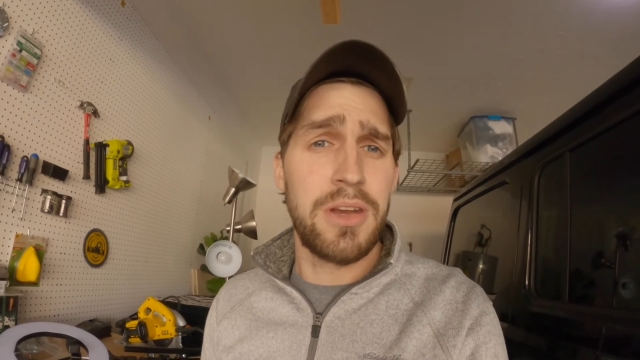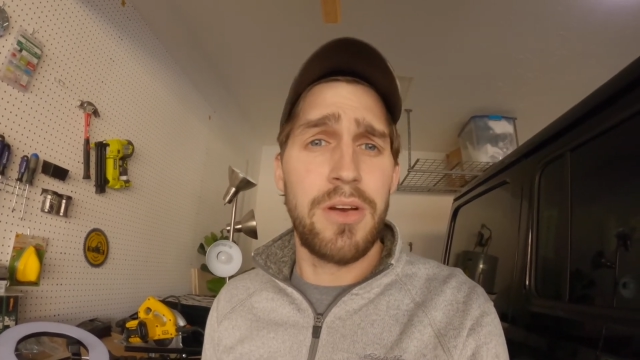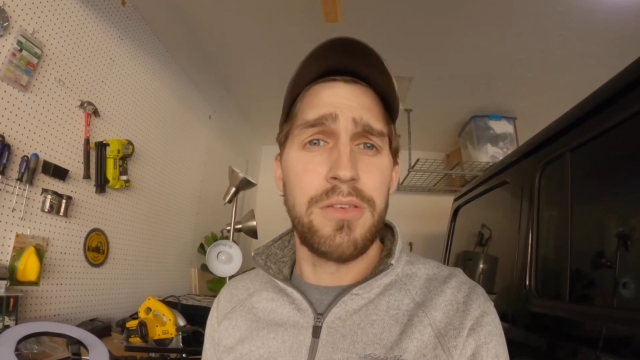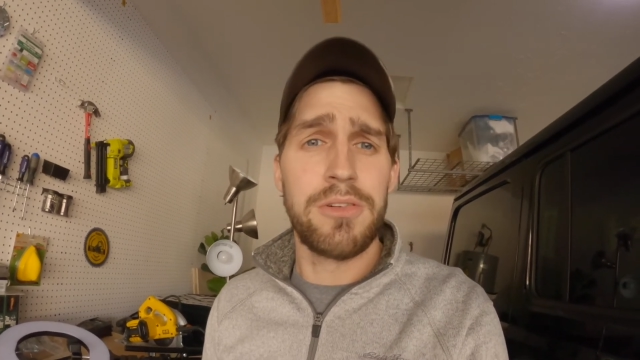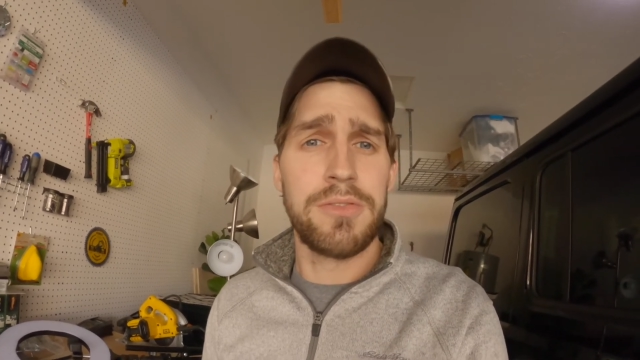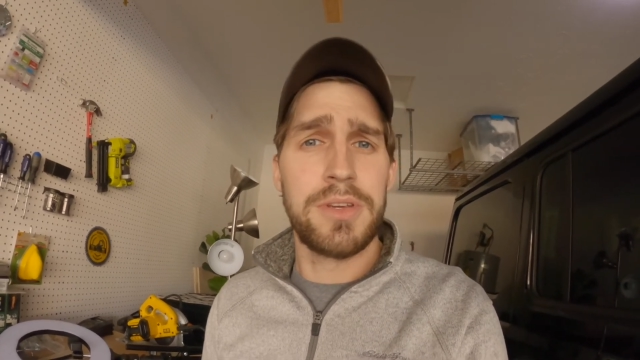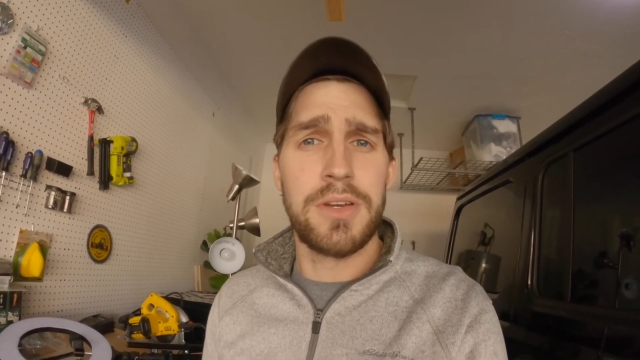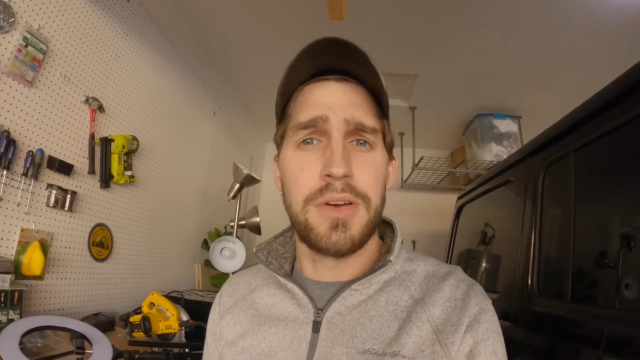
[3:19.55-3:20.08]
an
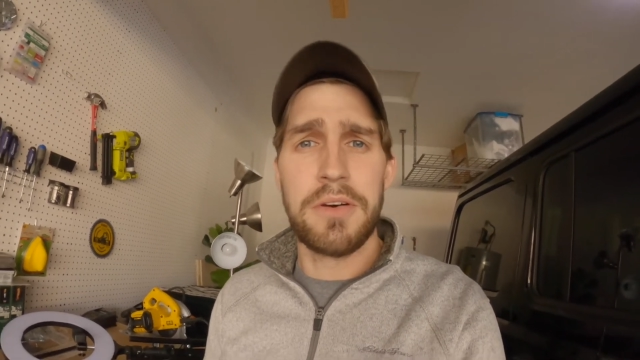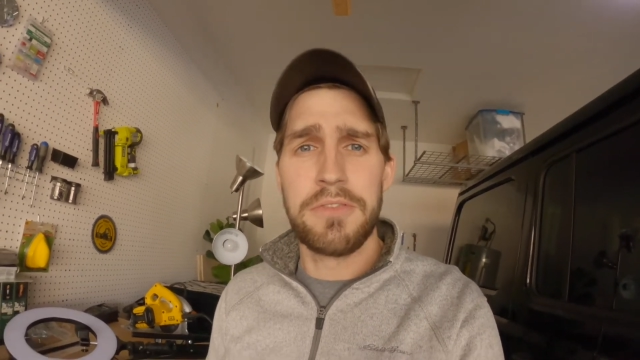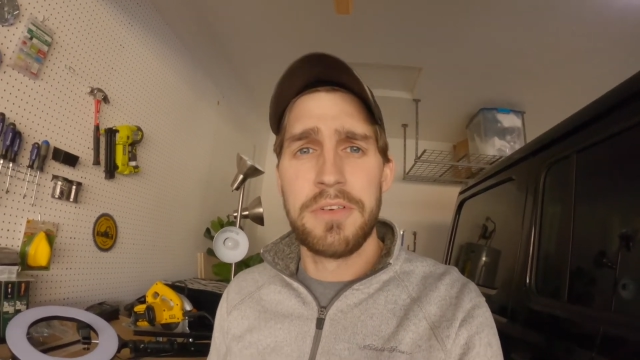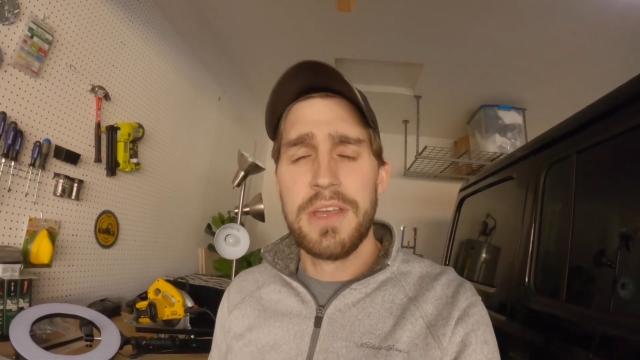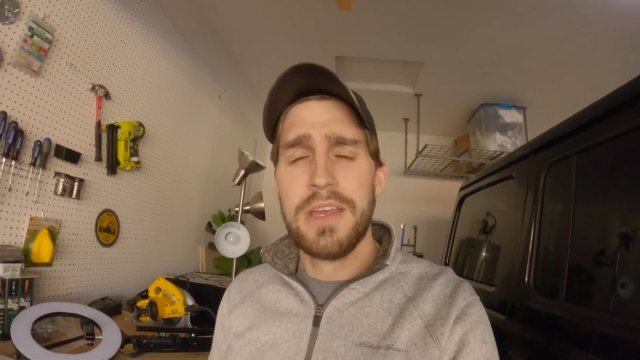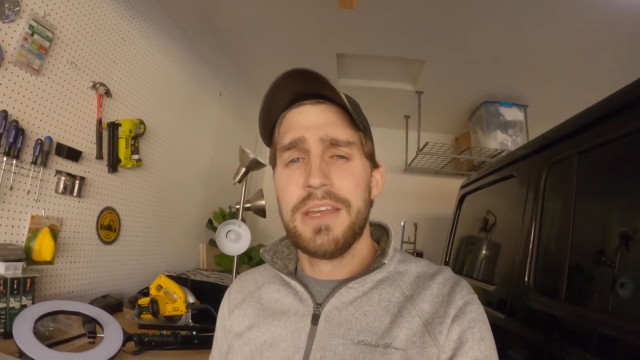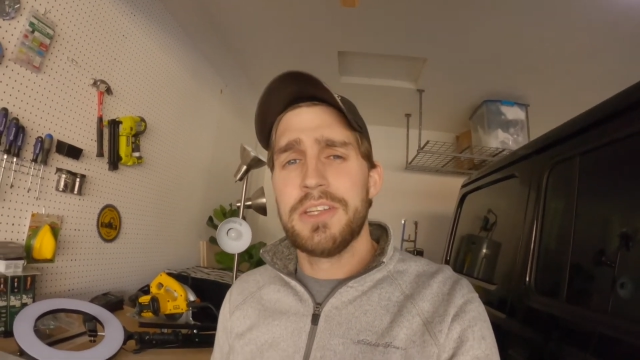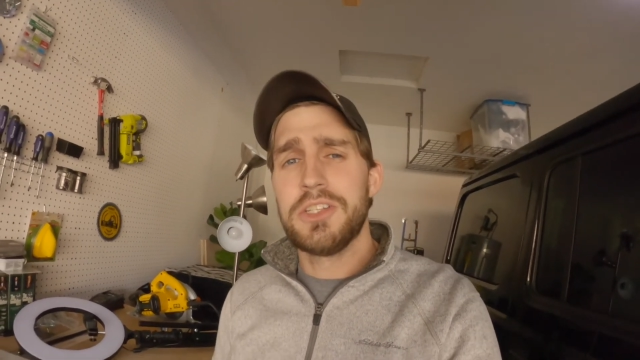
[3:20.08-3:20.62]
overview of
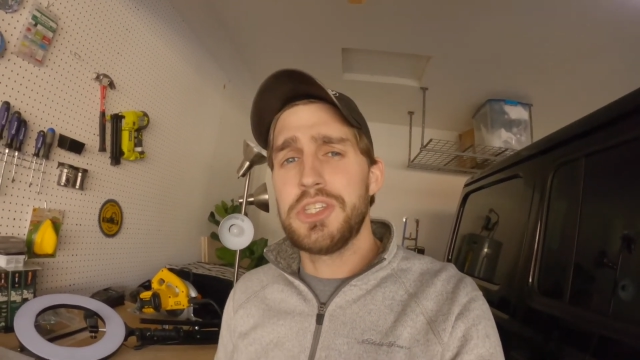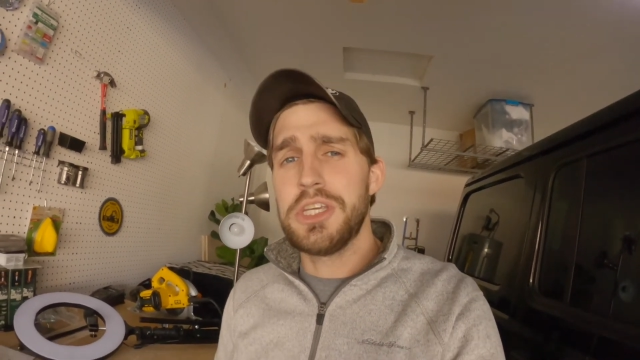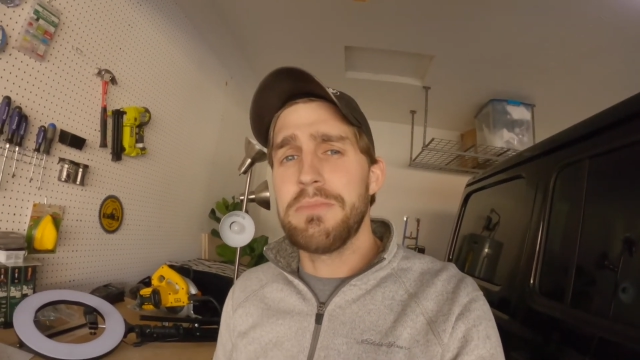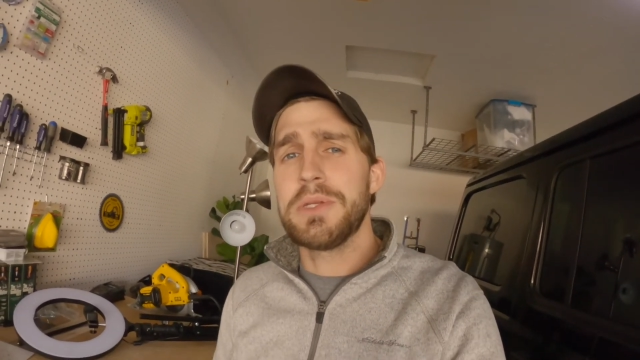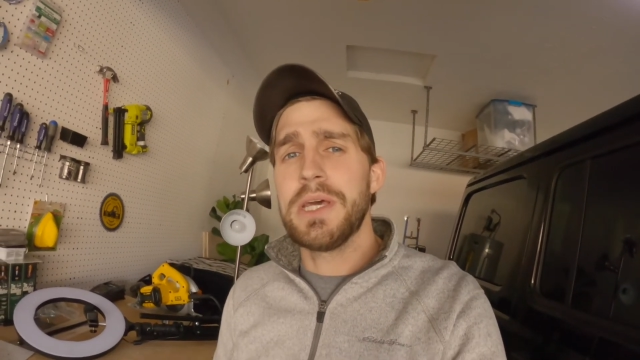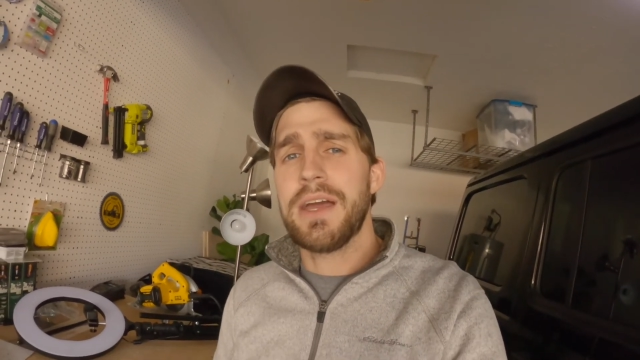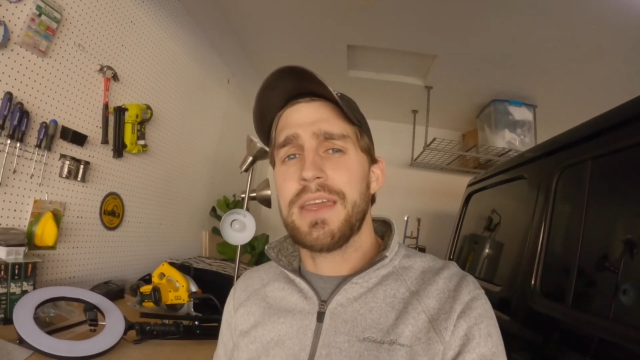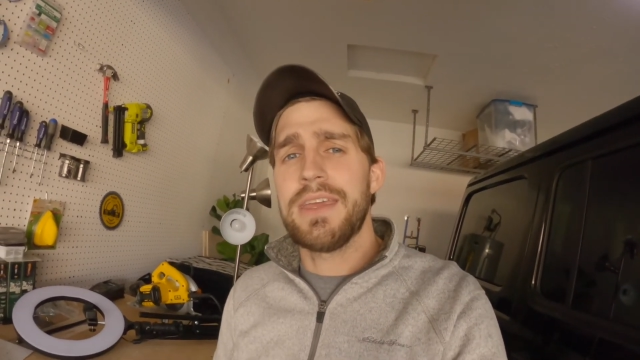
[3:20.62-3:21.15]

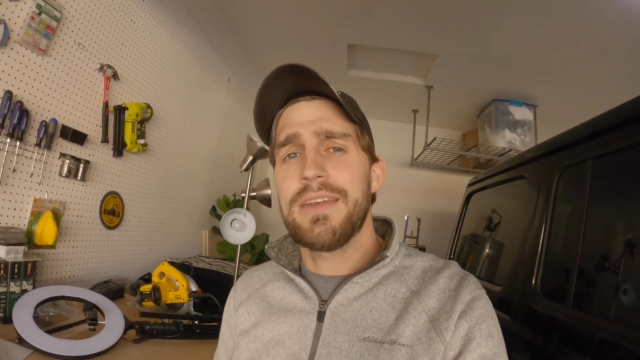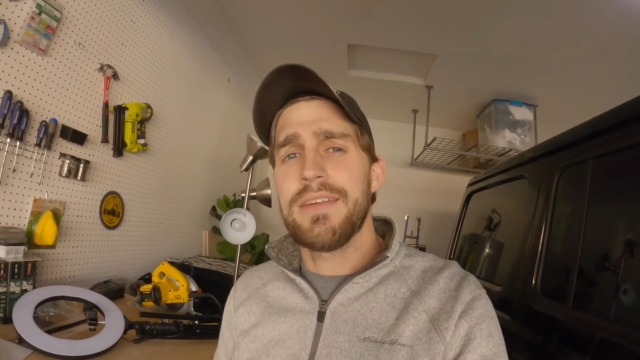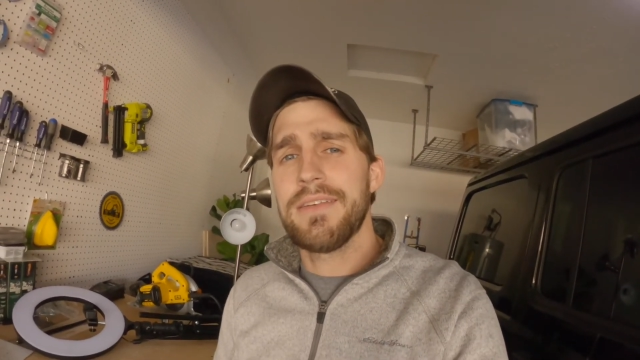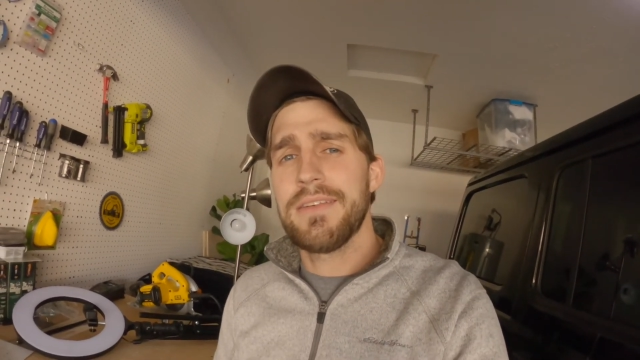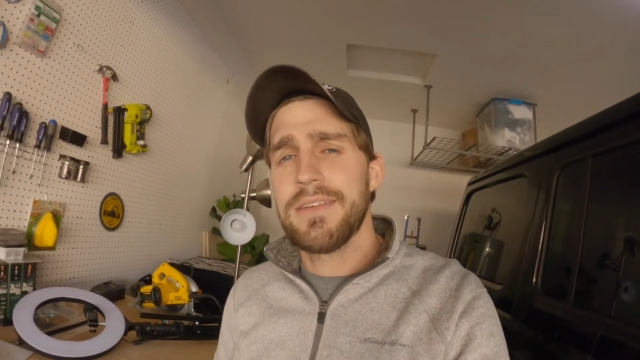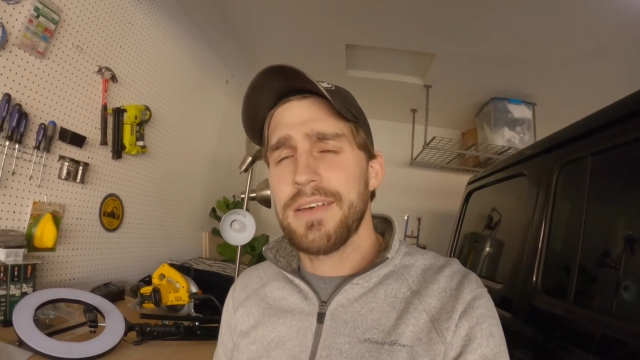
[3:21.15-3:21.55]
Jeep ducking.